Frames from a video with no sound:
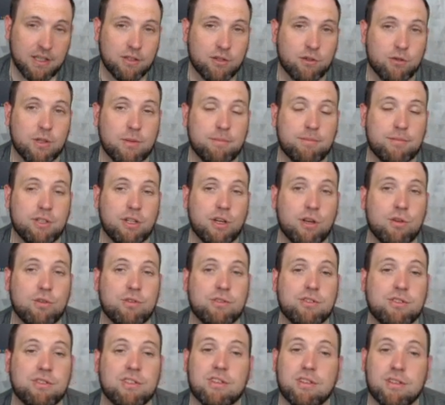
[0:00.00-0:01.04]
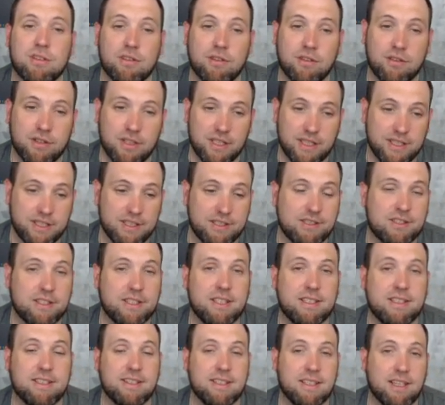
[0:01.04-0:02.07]
cryptos, these
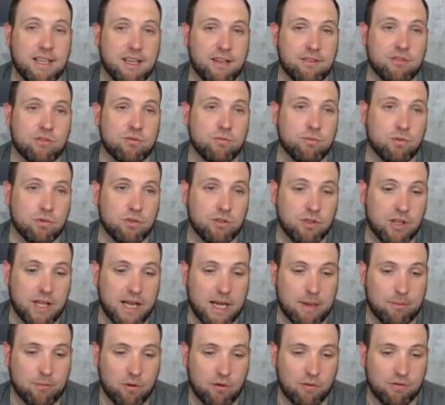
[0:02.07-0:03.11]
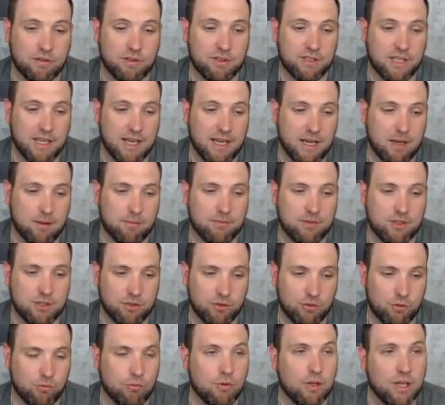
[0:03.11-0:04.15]
ETFs will climb over time
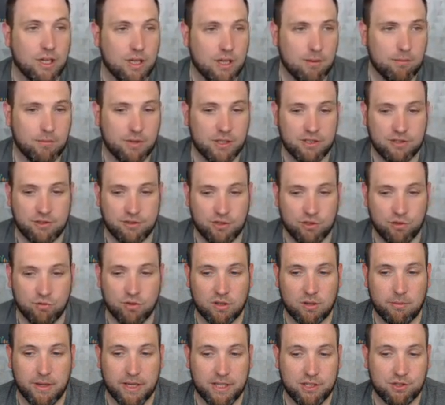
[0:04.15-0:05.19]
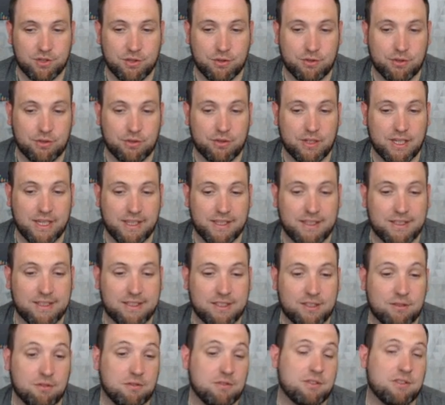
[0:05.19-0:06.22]
too. But you do want to make sure you're getting
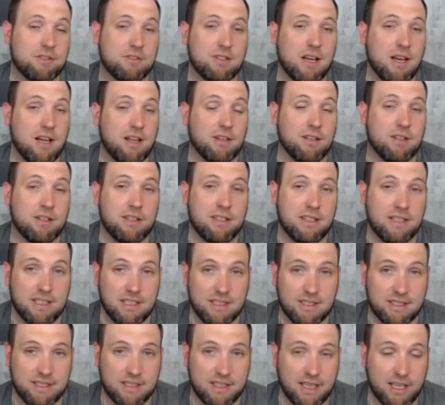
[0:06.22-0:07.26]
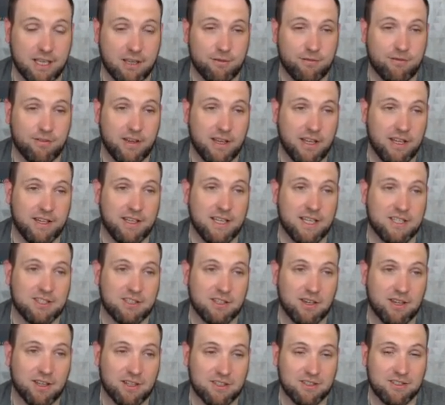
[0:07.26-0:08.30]
into a solid ETF and
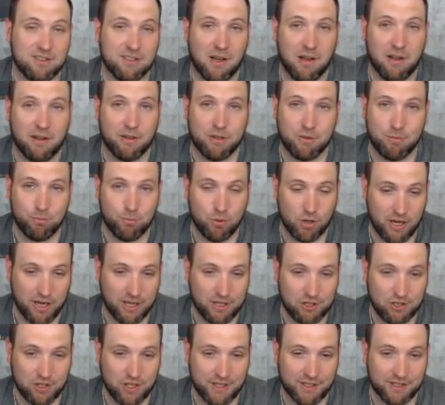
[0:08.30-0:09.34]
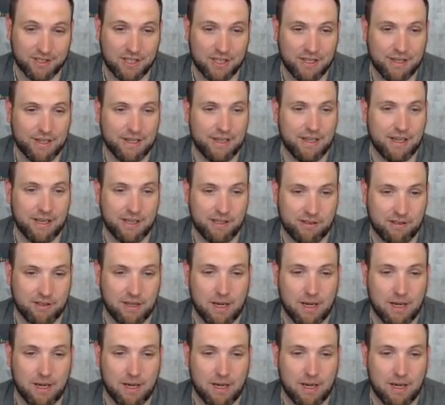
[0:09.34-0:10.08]
that's on a solid project and you're